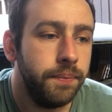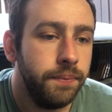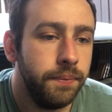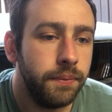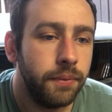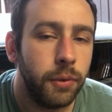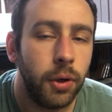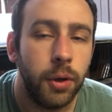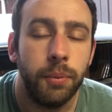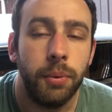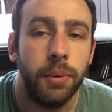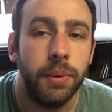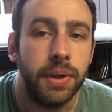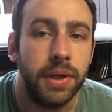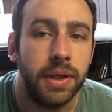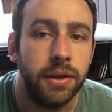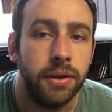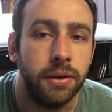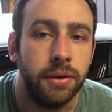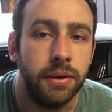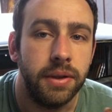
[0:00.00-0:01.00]
what I'm probably
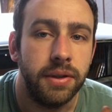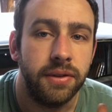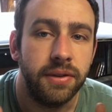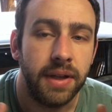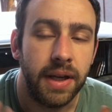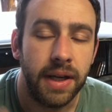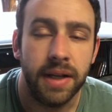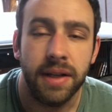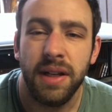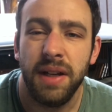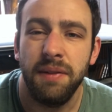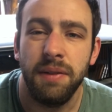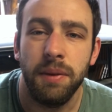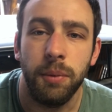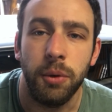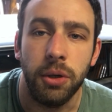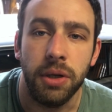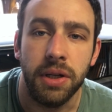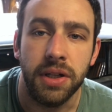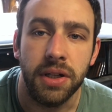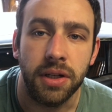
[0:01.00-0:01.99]
going to do is, yeah, give the
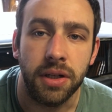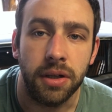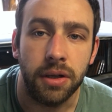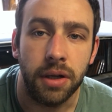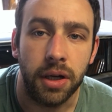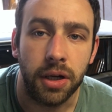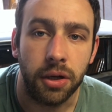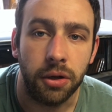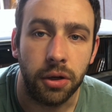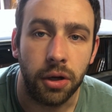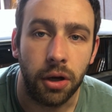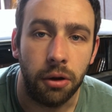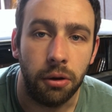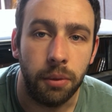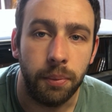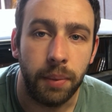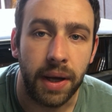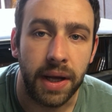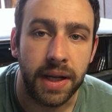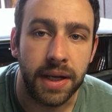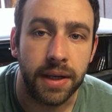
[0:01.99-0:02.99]
boot lid a good coat of
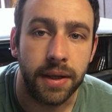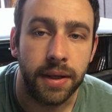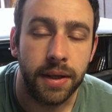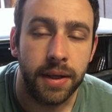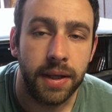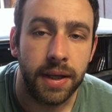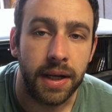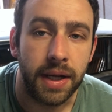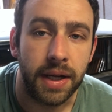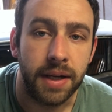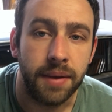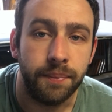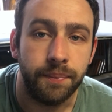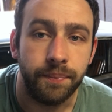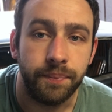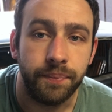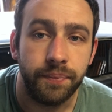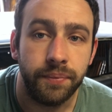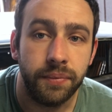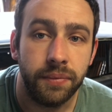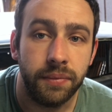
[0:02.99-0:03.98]
paint,
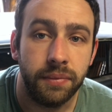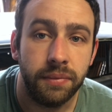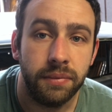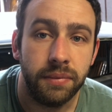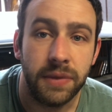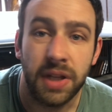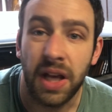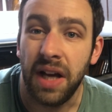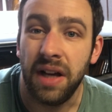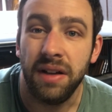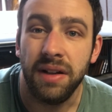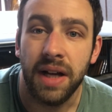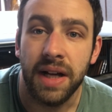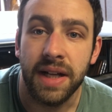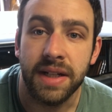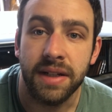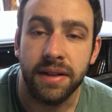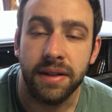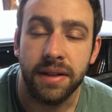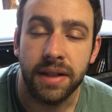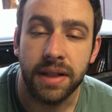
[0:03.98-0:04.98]
yeah,
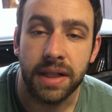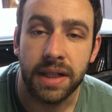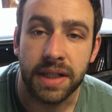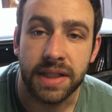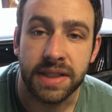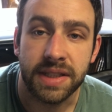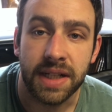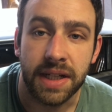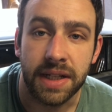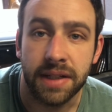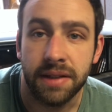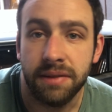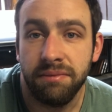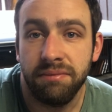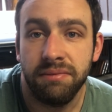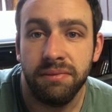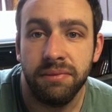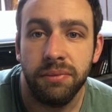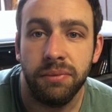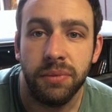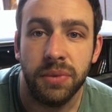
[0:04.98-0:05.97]
and like I say,
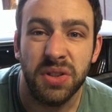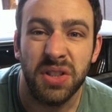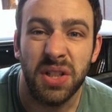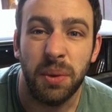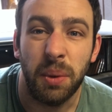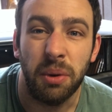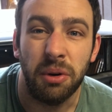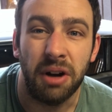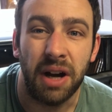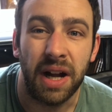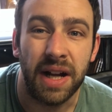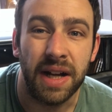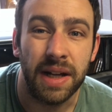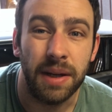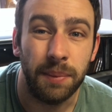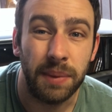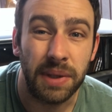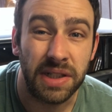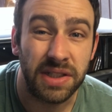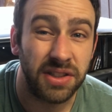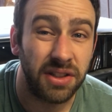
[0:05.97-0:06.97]
see where we're at. It'd
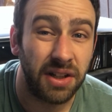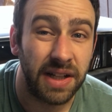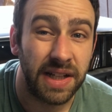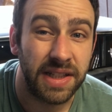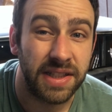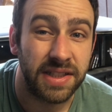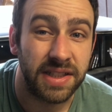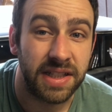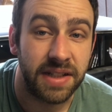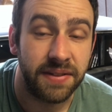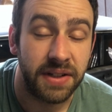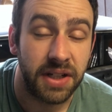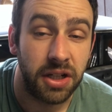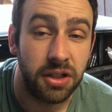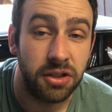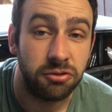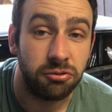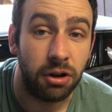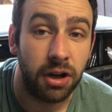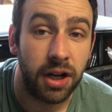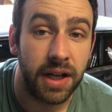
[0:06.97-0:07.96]
be exciting to see if it
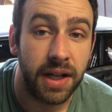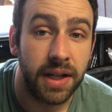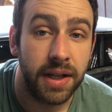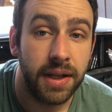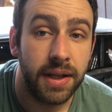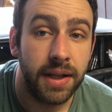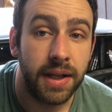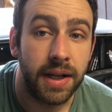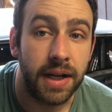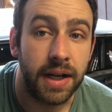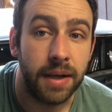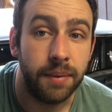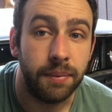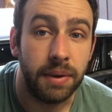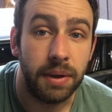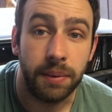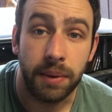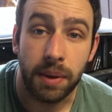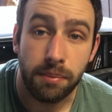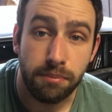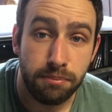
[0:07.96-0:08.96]
goes right. It'll
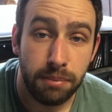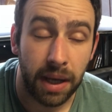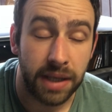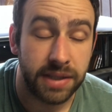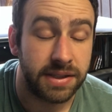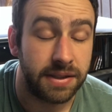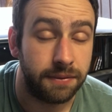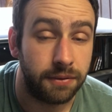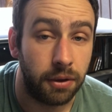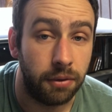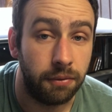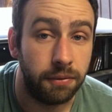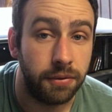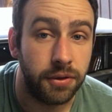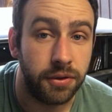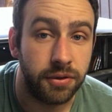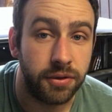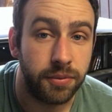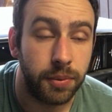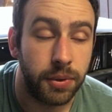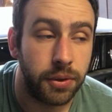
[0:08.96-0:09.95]
be a massive
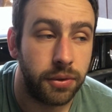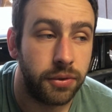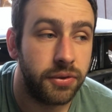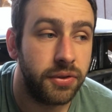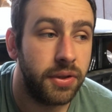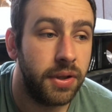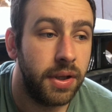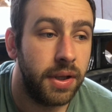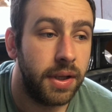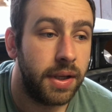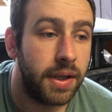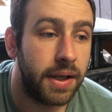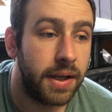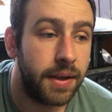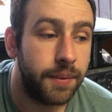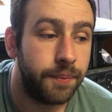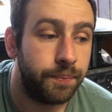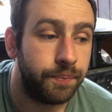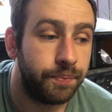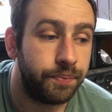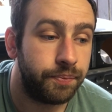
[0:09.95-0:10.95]
confidence boost.
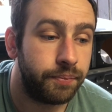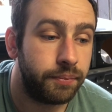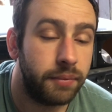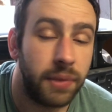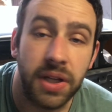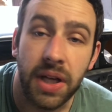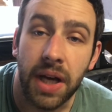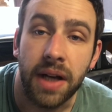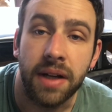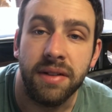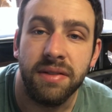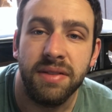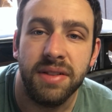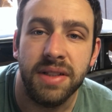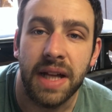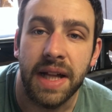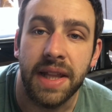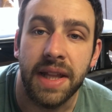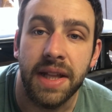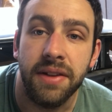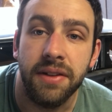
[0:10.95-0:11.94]
But yeah,
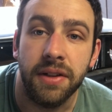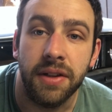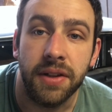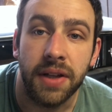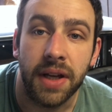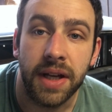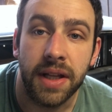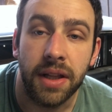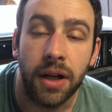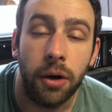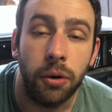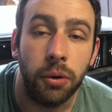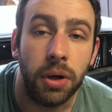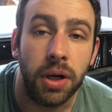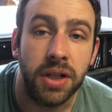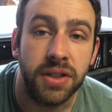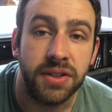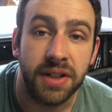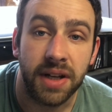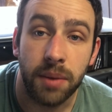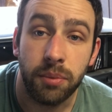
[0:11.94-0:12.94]
at the end of the day, the whole
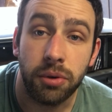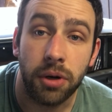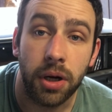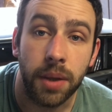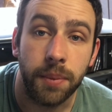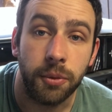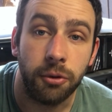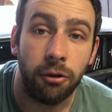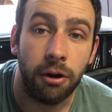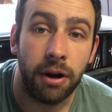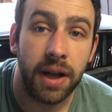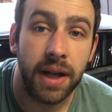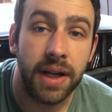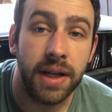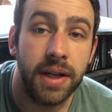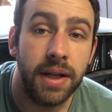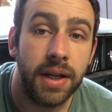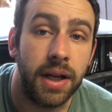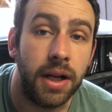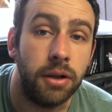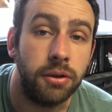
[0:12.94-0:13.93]
car's gonna get prime grey.
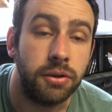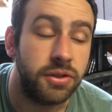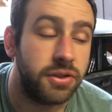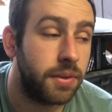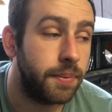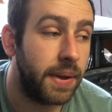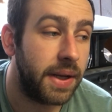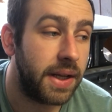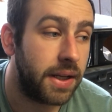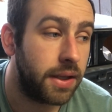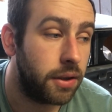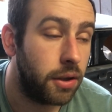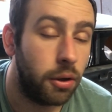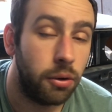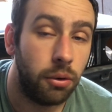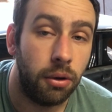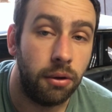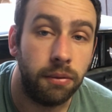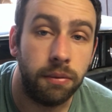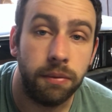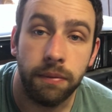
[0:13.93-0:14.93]
As long as I make note
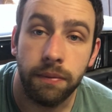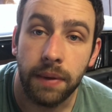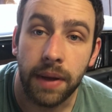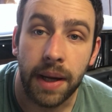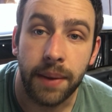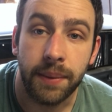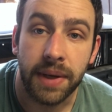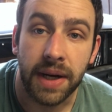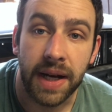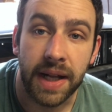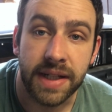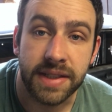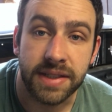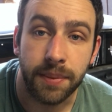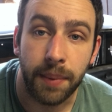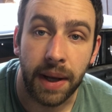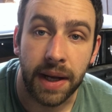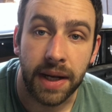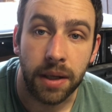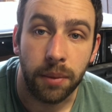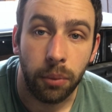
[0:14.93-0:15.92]
of how many layers of
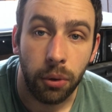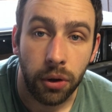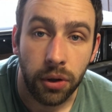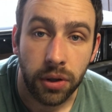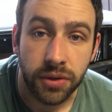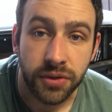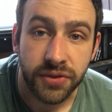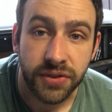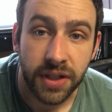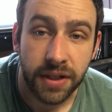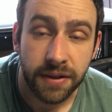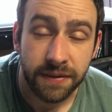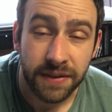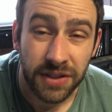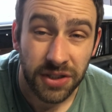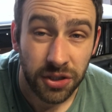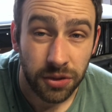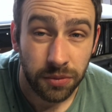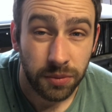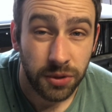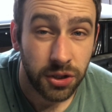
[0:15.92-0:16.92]
paint I'm putting on stuff, it
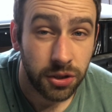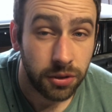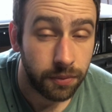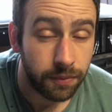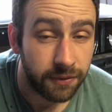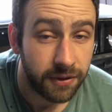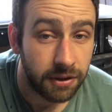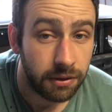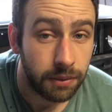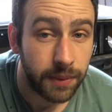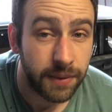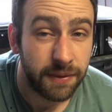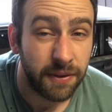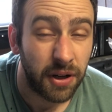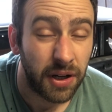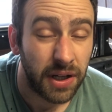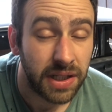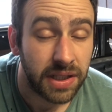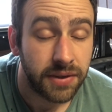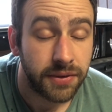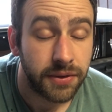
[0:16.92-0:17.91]
should in theory be
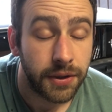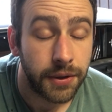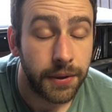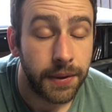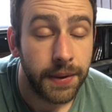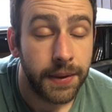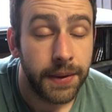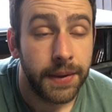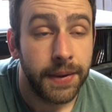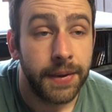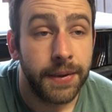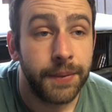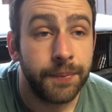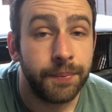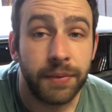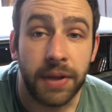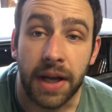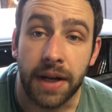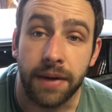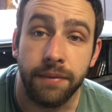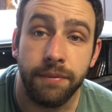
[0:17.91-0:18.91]
fine. So
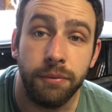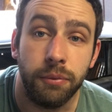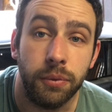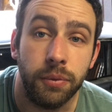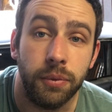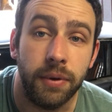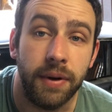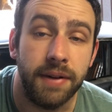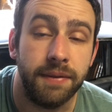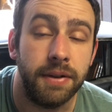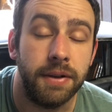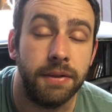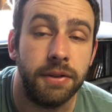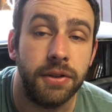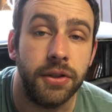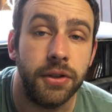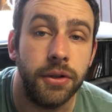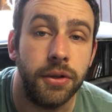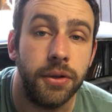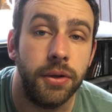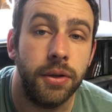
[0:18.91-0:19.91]
yeah, without further
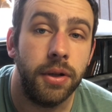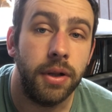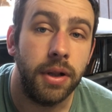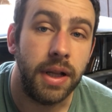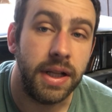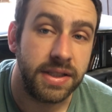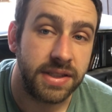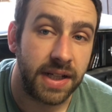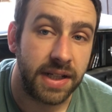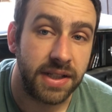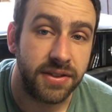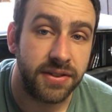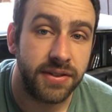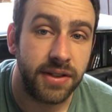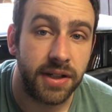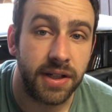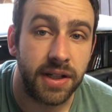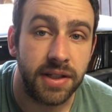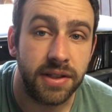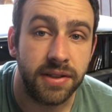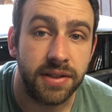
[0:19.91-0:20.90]
ado, let's get
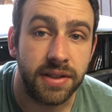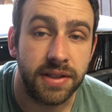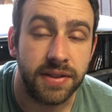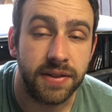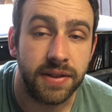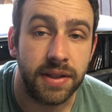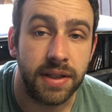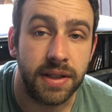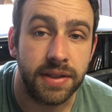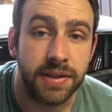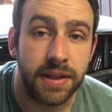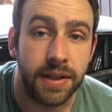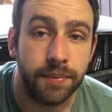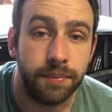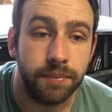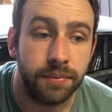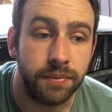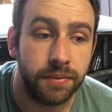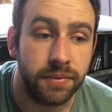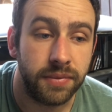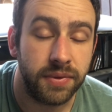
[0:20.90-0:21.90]
stuck into this
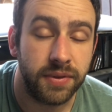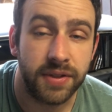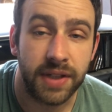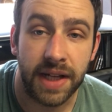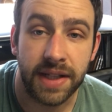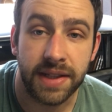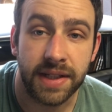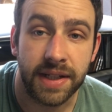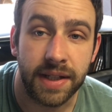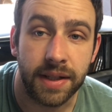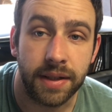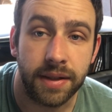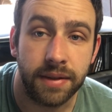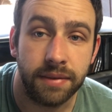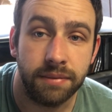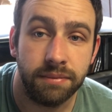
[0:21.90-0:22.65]
sanding